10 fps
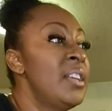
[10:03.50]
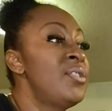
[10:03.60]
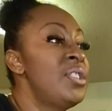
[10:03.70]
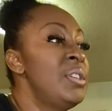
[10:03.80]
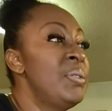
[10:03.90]

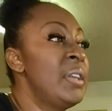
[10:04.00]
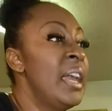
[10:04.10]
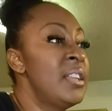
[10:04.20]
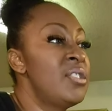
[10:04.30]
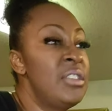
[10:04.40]
to get
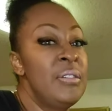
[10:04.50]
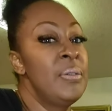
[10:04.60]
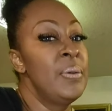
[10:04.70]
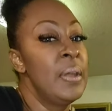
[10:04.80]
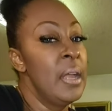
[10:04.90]
to
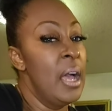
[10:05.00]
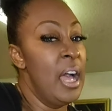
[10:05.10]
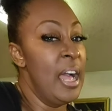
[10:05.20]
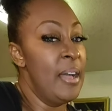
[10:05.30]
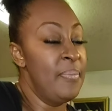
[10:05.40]

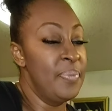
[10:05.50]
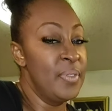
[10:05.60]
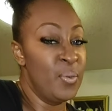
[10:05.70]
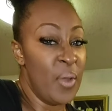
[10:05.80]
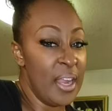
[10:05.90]
um, the
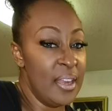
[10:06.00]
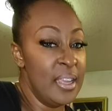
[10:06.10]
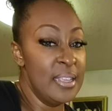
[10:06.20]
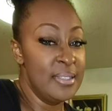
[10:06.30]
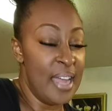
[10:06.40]
rank
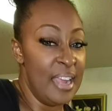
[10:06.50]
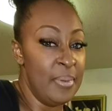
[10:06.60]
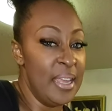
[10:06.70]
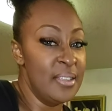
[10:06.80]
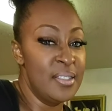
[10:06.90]

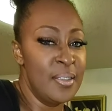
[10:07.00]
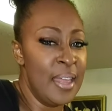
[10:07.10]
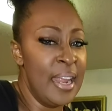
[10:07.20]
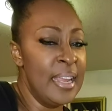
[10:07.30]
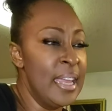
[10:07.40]
diamond so that I
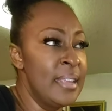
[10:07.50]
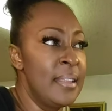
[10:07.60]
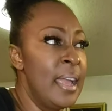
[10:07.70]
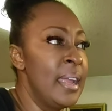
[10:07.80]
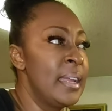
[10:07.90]
can like